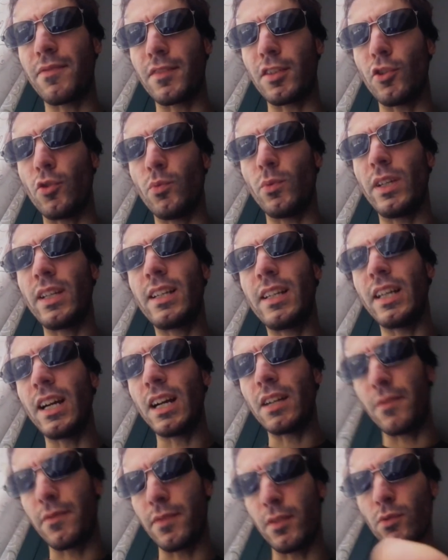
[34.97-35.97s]
Nearly
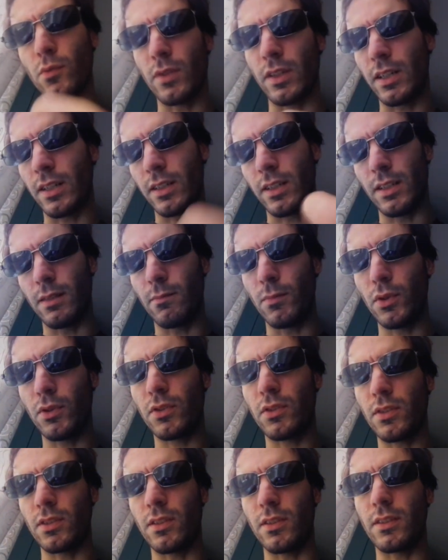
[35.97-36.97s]
afternoon, are
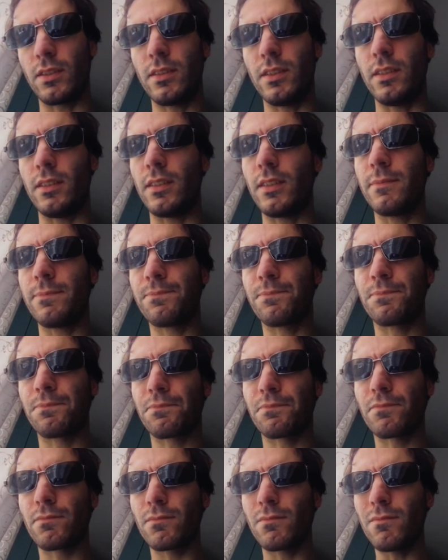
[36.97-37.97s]
almost 13.
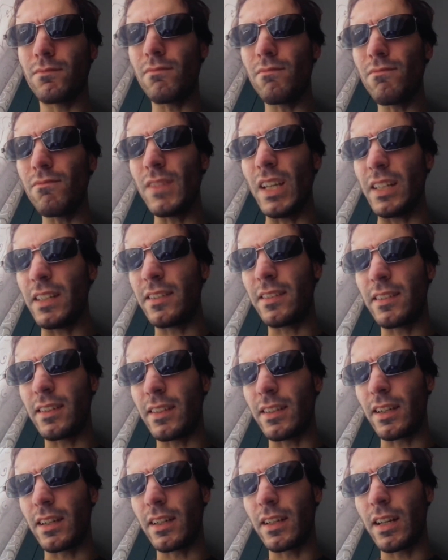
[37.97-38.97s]
It is
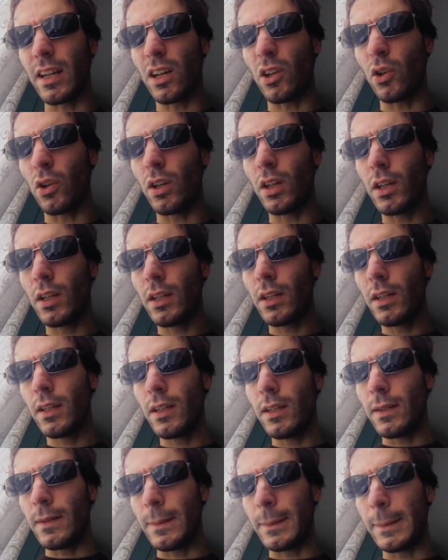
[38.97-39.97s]
still right now
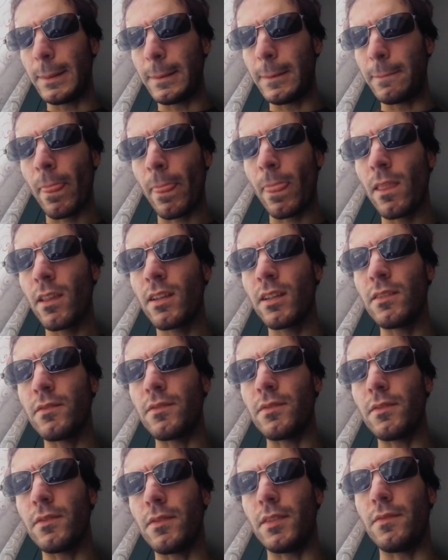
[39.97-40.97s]

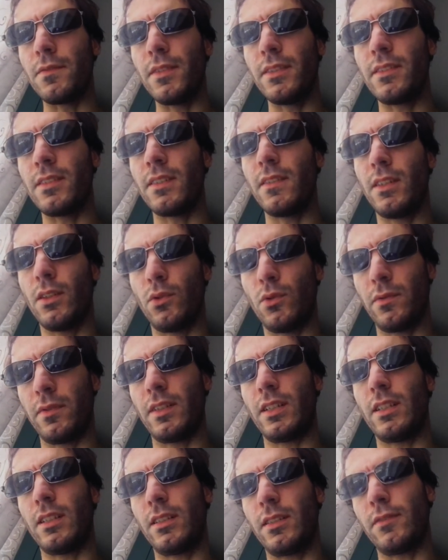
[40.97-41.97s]
57 to
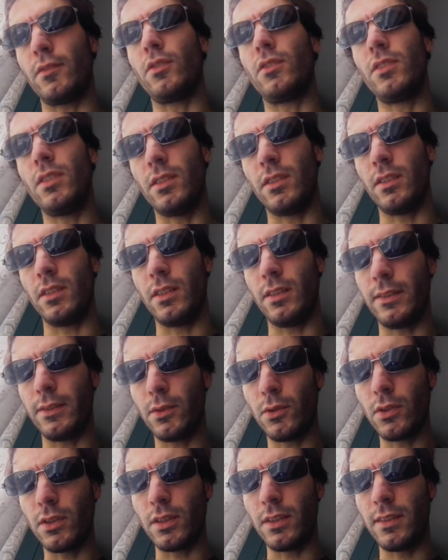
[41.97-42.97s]
Fahrenheit 14
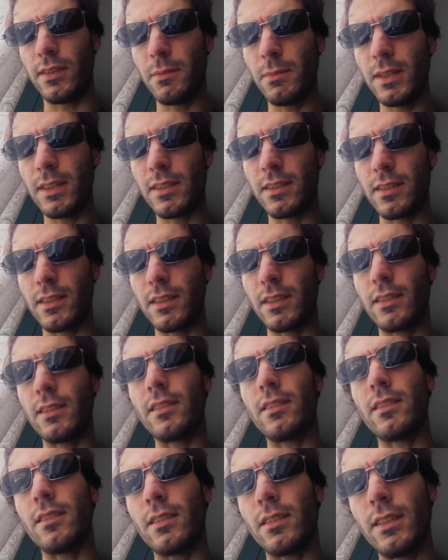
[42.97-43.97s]
Celsius. And this means that
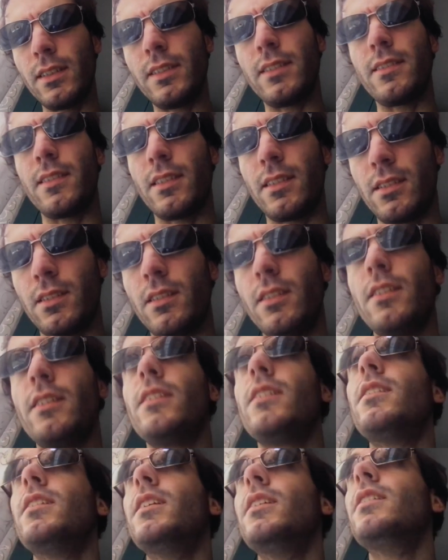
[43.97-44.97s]
it's
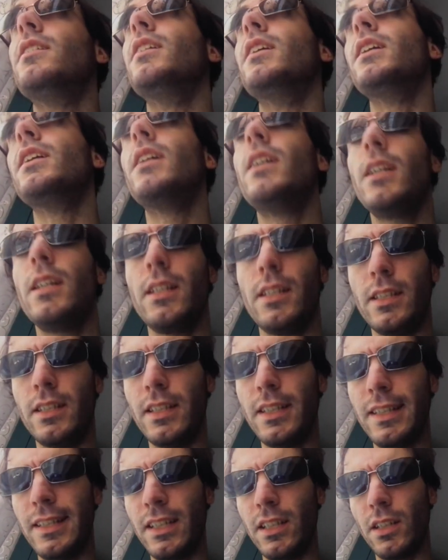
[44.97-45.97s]

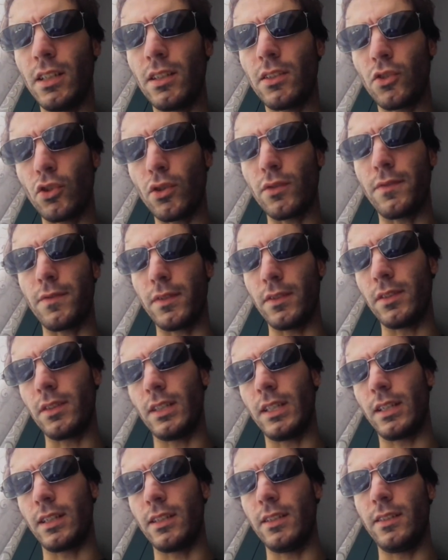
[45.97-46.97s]
really soft,
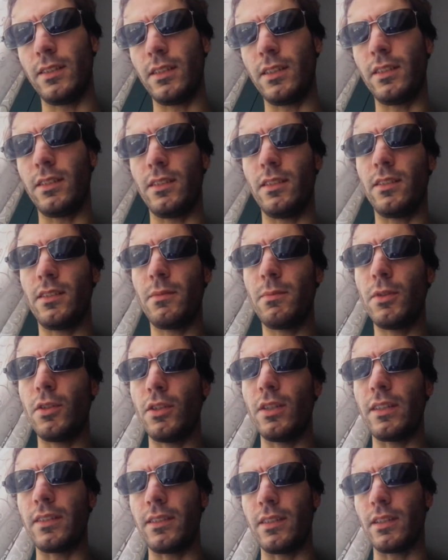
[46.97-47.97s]
like in this
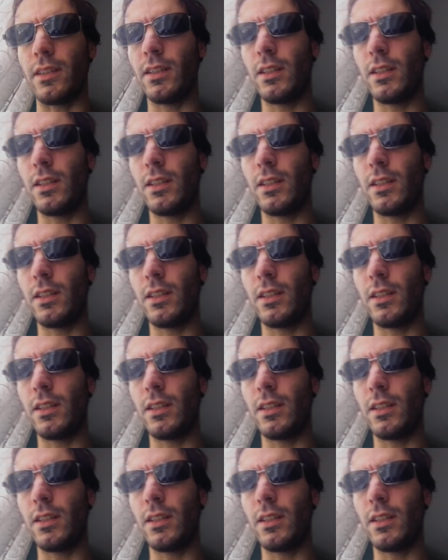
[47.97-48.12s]
period.